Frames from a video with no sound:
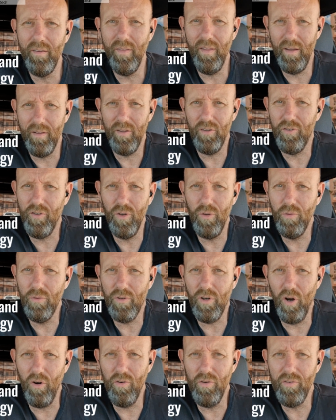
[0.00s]
They're the
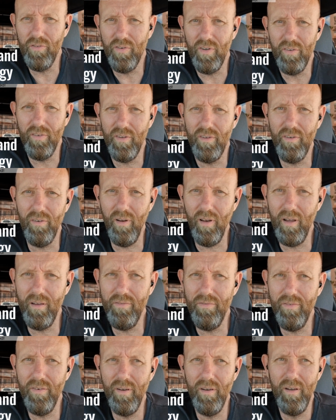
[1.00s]
two currencies in your
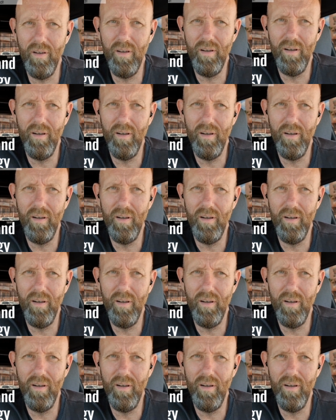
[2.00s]
life.